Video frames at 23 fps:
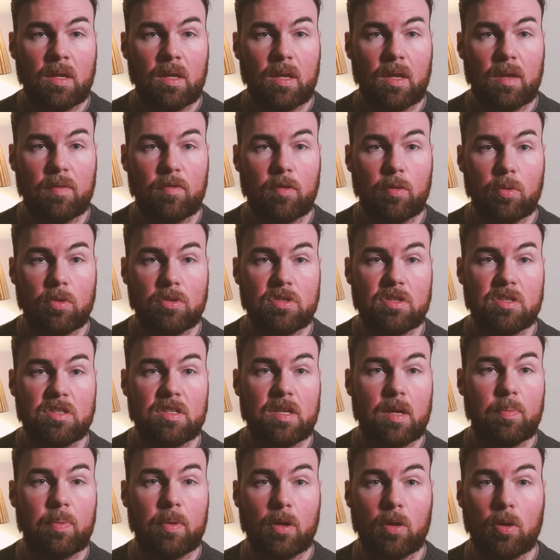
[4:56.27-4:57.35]
If you want to
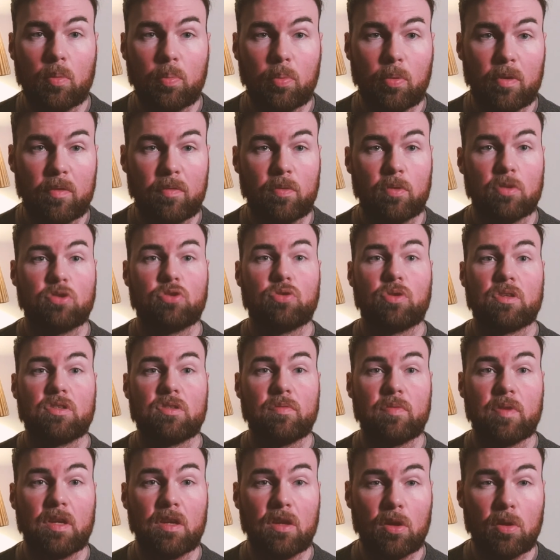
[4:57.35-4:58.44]
step it up or if you want to try
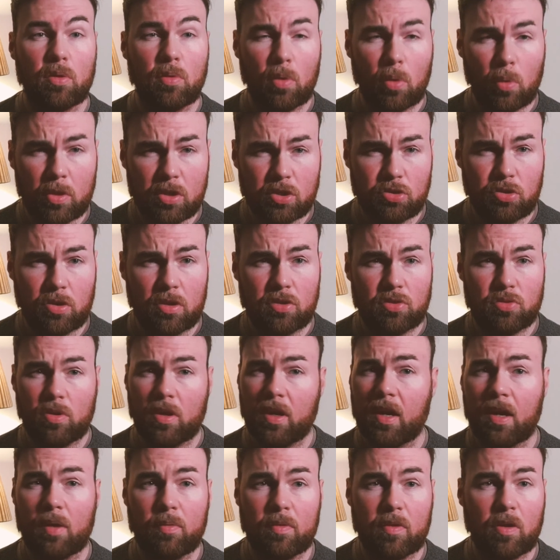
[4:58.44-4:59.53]
something new, always try and try
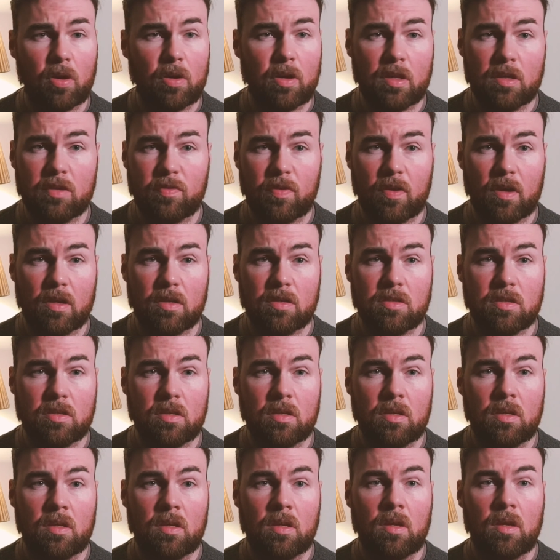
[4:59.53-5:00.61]
it out with colleagues first.
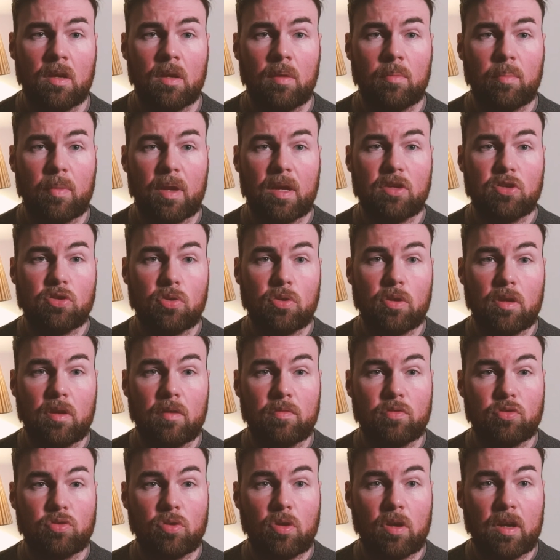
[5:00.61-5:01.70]
Make sure that
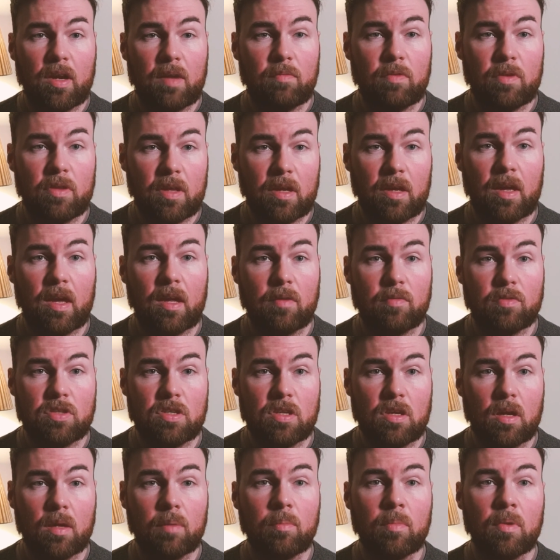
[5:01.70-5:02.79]
you've tried everything ahead of
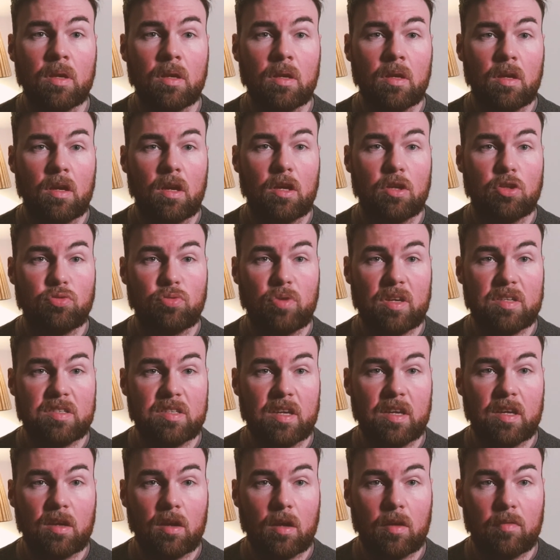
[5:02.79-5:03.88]
time addressed
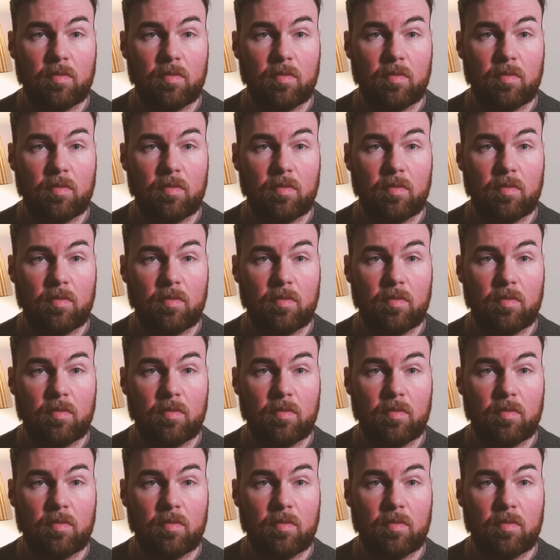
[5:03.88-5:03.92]
any kind